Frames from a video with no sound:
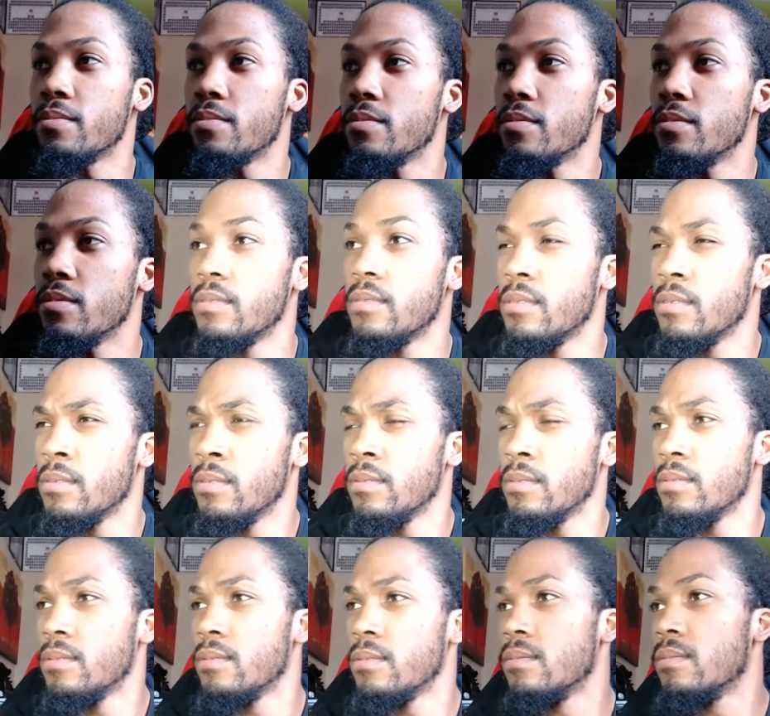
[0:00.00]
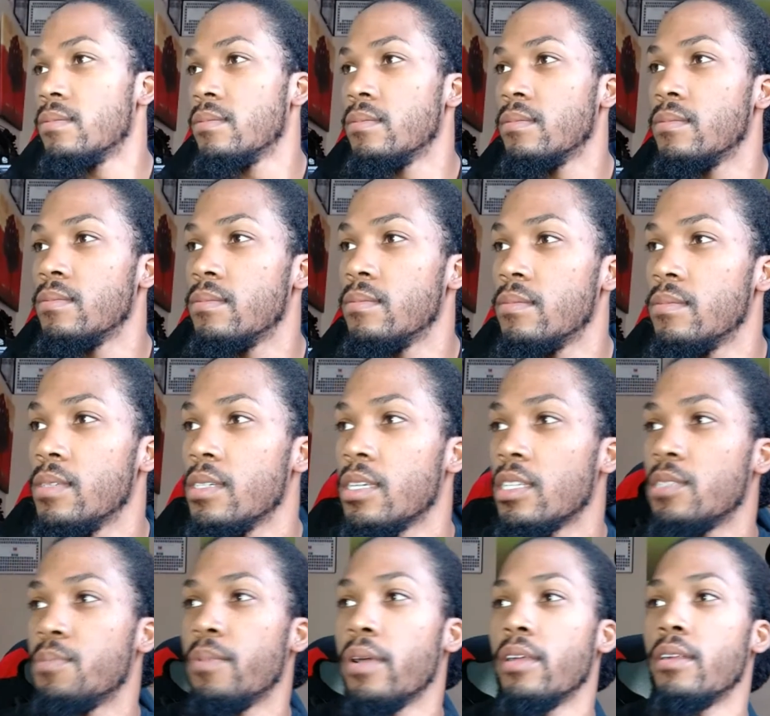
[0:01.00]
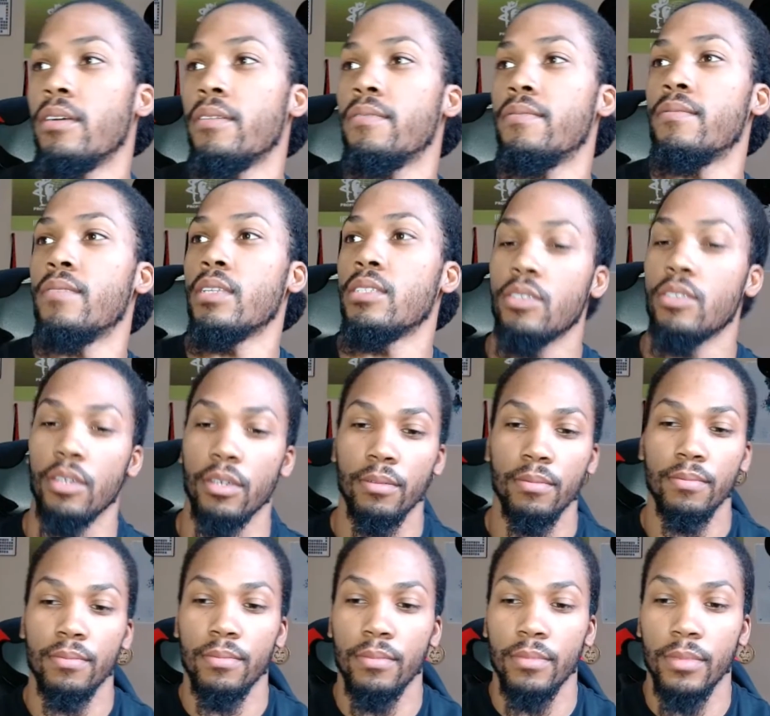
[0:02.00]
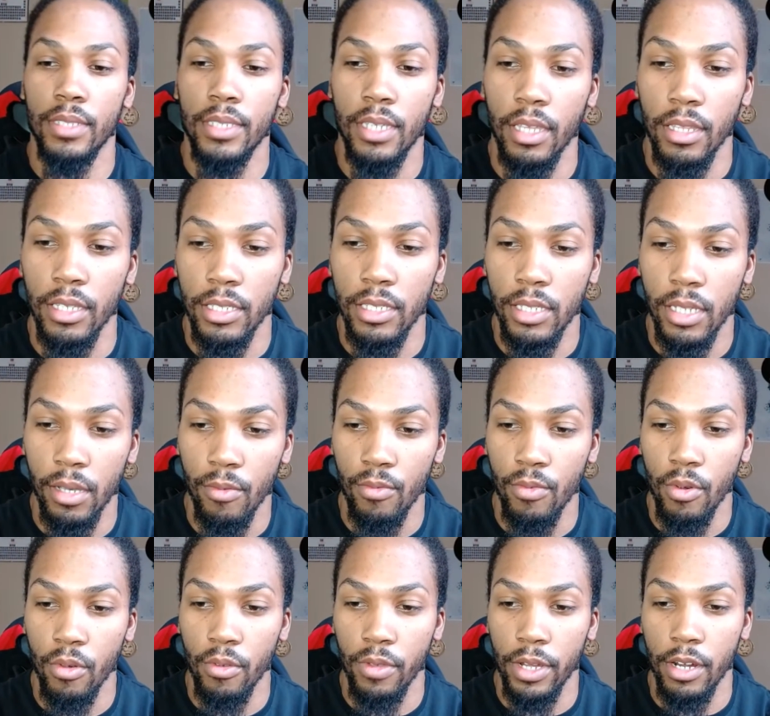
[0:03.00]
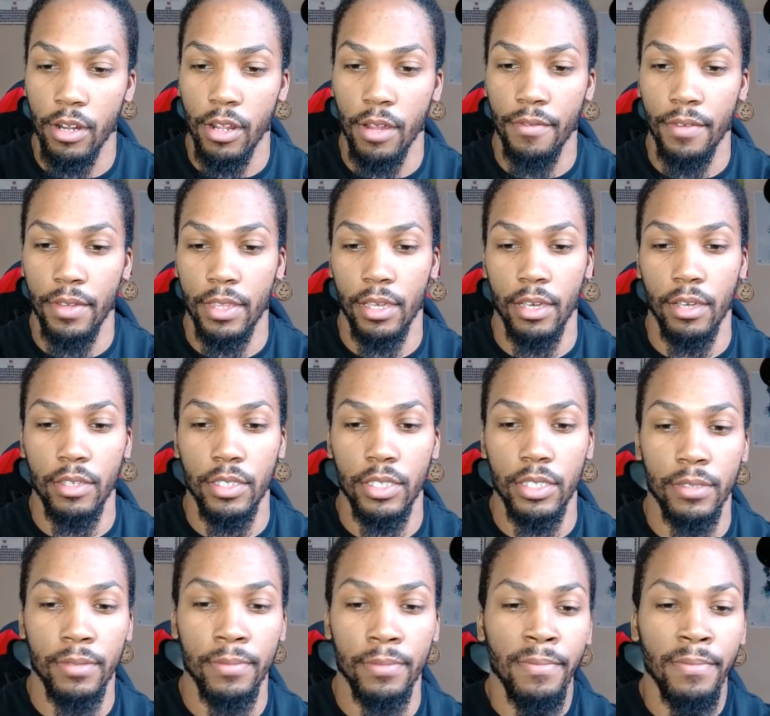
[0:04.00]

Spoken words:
I think it's bright enough. That's good. Let's get this rolling on everything else.